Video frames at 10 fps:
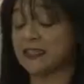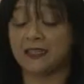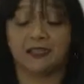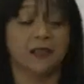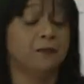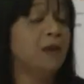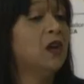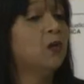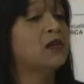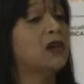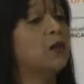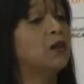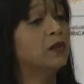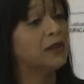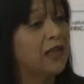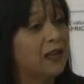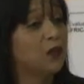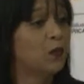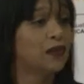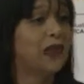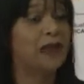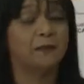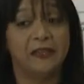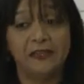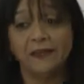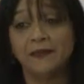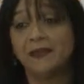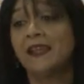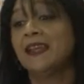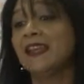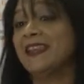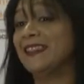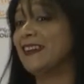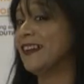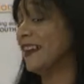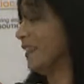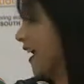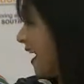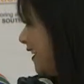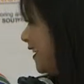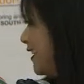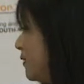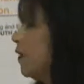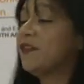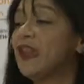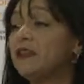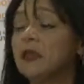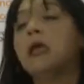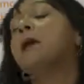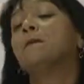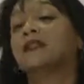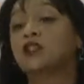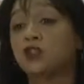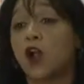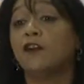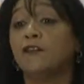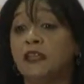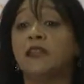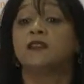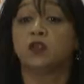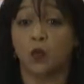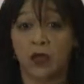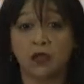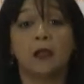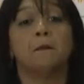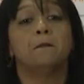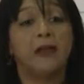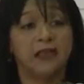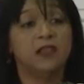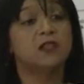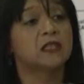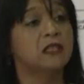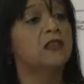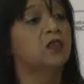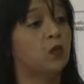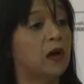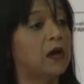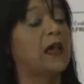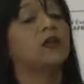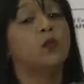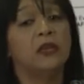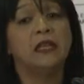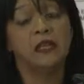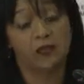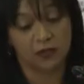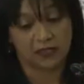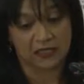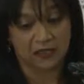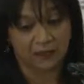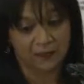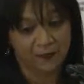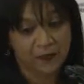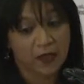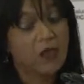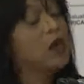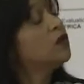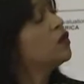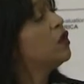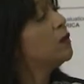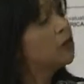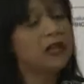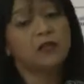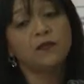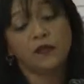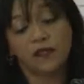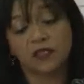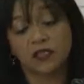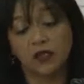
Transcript: system, which I will not tell you what I mean in the, in the acronym of that, but staff needs to work, managers need to work, and we need to serve. So the objective of this